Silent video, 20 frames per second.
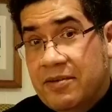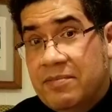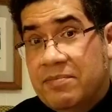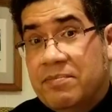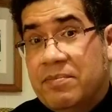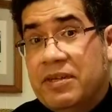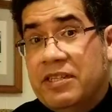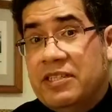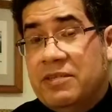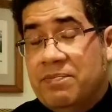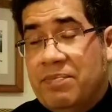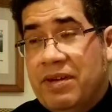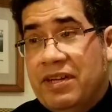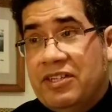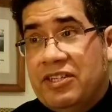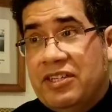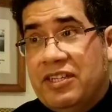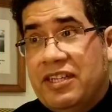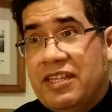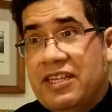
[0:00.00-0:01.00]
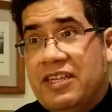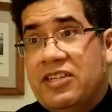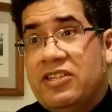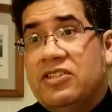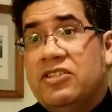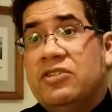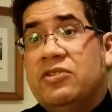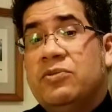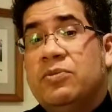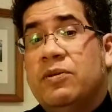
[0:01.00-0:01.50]
but especially
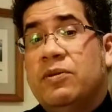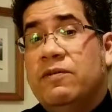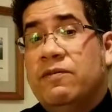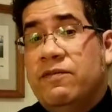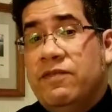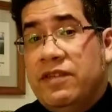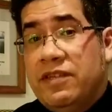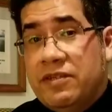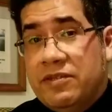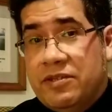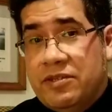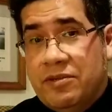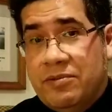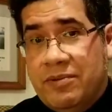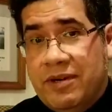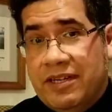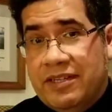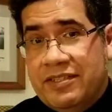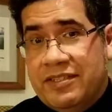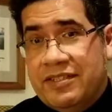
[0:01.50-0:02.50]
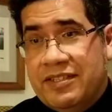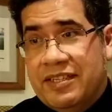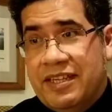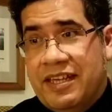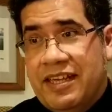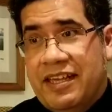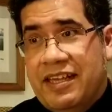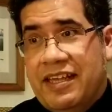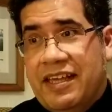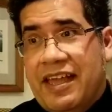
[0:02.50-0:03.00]
to reveal to us
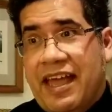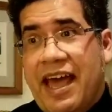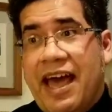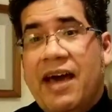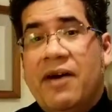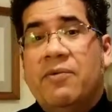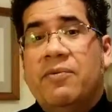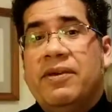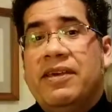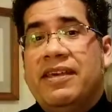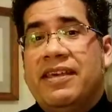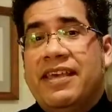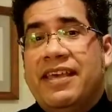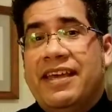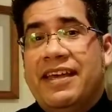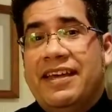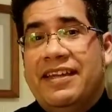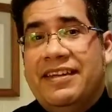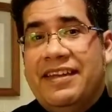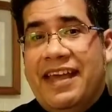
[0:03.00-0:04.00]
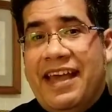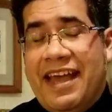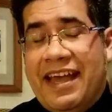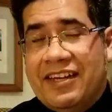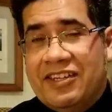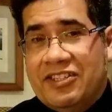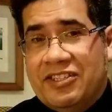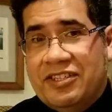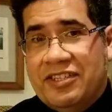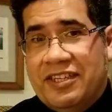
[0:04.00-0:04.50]
how we can
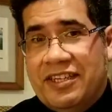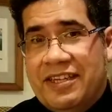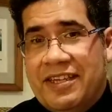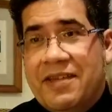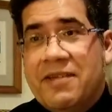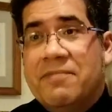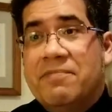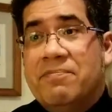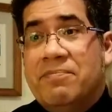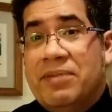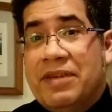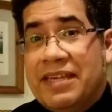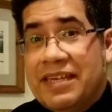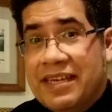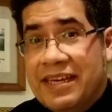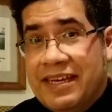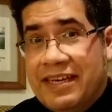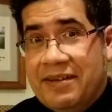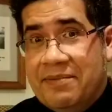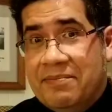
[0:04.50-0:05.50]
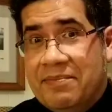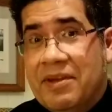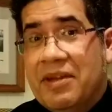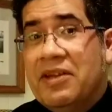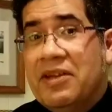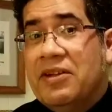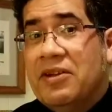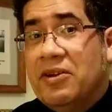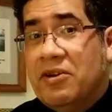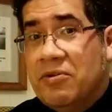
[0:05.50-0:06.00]
actually become
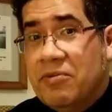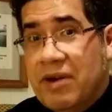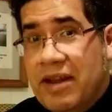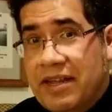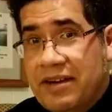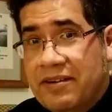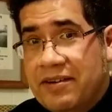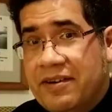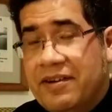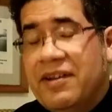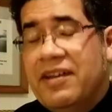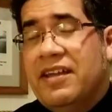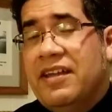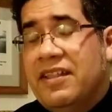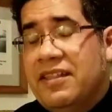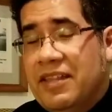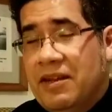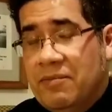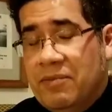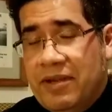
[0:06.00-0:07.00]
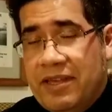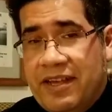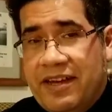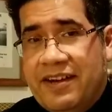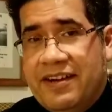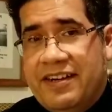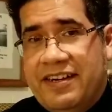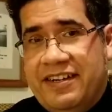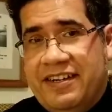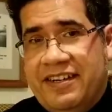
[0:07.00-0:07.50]
greater than we
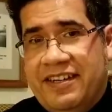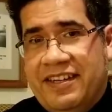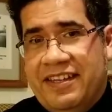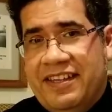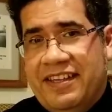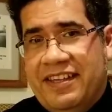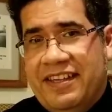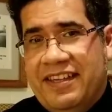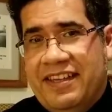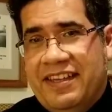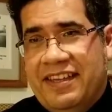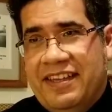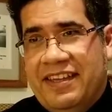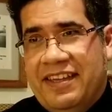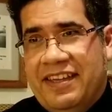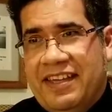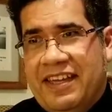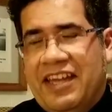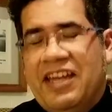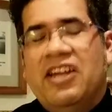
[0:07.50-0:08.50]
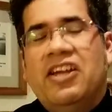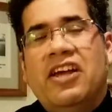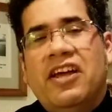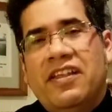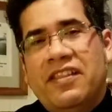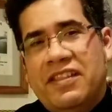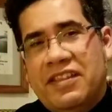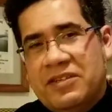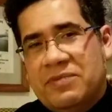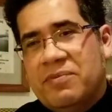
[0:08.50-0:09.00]
are.
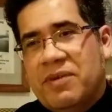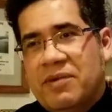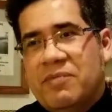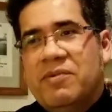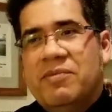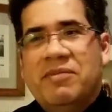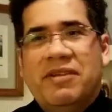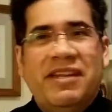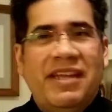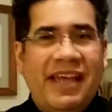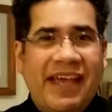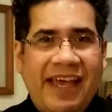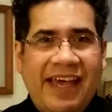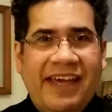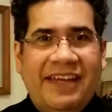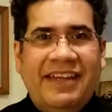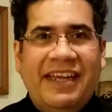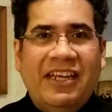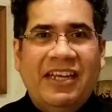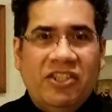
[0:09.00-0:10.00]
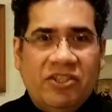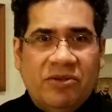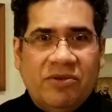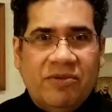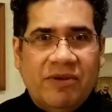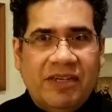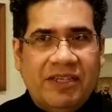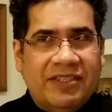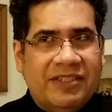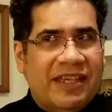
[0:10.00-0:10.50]
This one woman had a
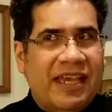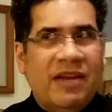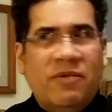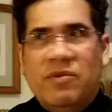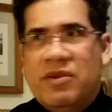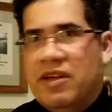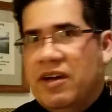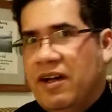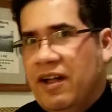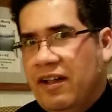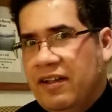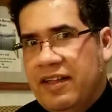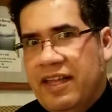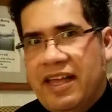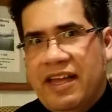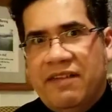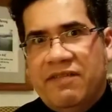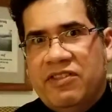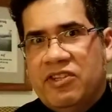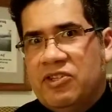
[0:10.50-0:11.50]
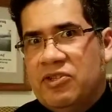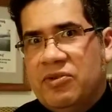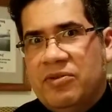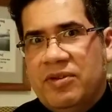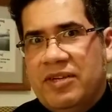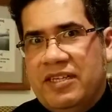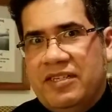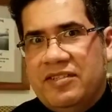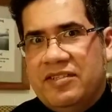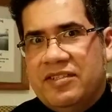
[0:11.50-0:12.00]
choice, and we all have the
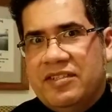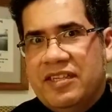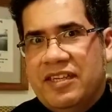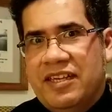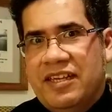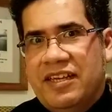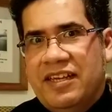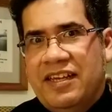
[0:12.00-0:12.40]
choice,